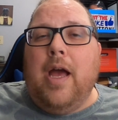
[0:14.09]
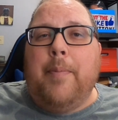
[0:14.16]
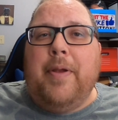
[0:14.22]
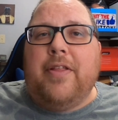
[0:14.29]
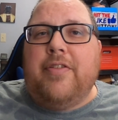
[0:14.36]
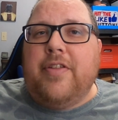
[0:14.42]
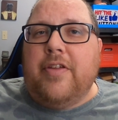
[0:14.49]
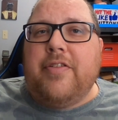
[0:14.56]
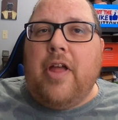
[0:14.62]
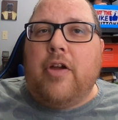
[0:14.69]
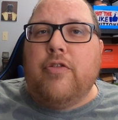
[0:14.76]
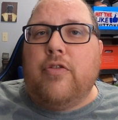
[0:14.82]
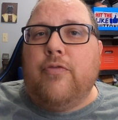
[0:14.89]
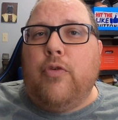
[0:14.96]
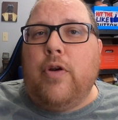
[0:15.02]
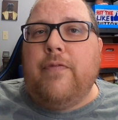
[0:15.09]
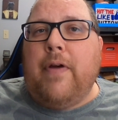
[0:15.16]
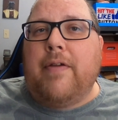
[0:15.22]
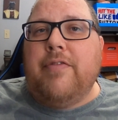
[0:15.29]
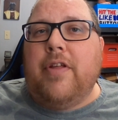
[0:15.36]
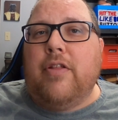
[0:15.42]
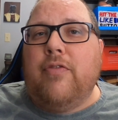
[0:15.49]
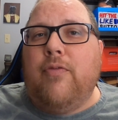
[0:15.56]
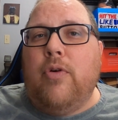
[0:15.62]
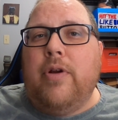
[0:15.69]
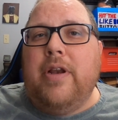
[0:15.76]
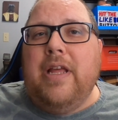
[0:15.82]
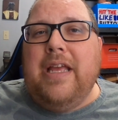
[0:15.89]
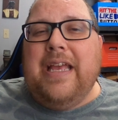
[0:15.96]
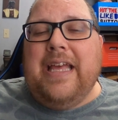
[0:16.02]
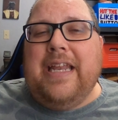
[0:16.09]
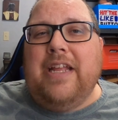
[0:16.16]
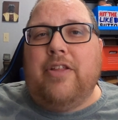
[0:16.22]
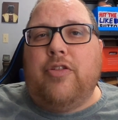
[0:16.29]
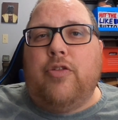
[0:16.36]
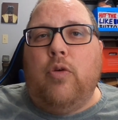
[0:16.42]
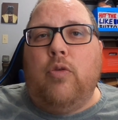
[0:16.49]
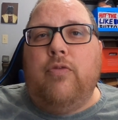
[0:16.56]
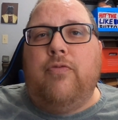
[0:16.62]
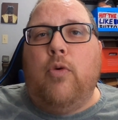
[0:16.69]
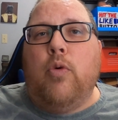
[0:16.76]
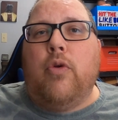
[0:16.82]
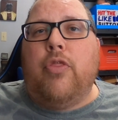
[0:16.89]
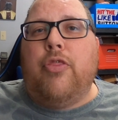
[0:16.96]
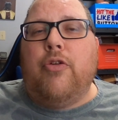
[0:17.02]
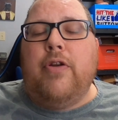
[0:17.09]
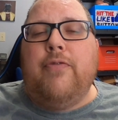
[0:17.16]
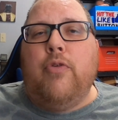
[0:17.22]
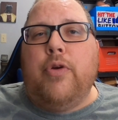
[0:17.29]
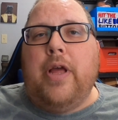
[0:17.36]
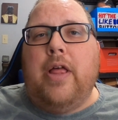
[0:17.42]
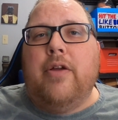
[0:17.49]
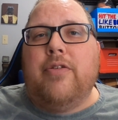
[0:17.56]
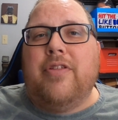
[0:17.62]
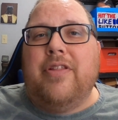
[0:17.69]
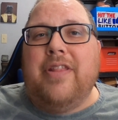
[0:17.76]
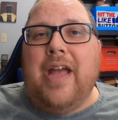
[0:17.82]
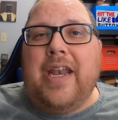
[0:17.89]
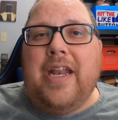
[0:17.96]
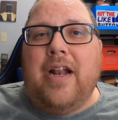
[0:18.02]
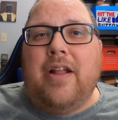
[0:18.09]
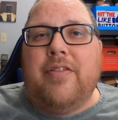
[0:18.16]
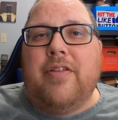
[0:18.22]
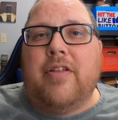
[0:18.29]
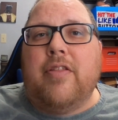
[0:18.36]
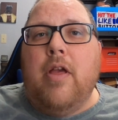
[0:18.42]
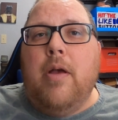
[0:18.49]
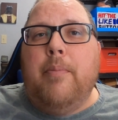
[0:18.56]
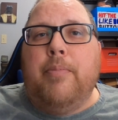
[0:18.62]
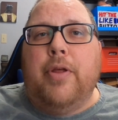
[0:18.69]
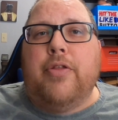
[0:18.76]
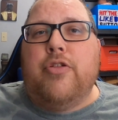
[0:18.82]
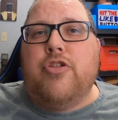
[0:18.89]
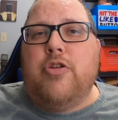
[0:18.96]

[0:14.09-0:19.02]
I paid $6.45 for it, and it sold for $34.99 plus